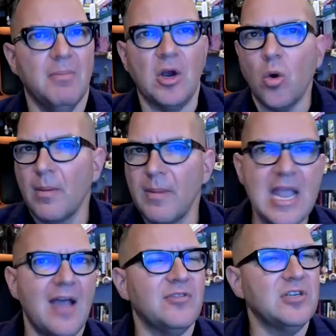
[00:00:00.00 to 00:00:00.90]
a gourmet
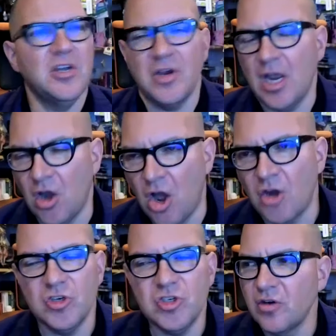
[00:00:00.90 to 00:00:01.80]
cafeteria,
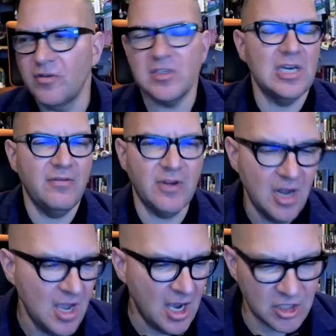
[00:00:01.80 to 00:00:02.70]
laundry service, and even
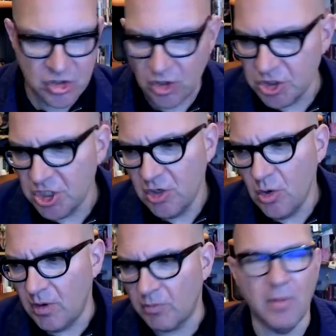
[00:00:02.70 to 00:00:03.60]
a surgeon
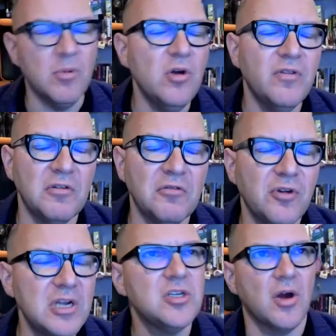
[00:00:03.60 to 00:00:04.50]
who would remove and
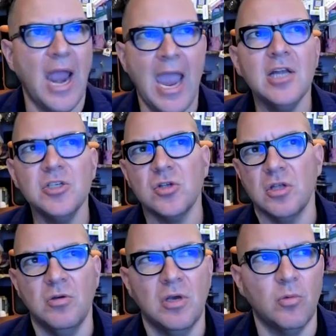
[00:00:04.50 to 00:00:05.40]
freeze your eggs so
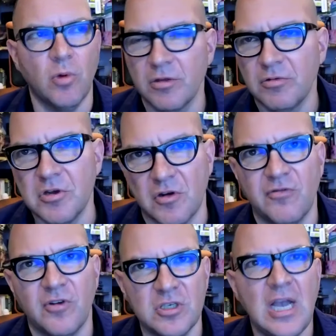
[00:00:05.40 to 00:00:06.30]
that you could work through your
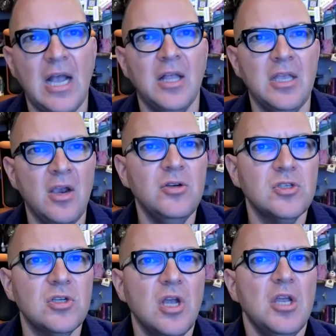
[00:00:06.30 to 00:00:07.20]
fertile years,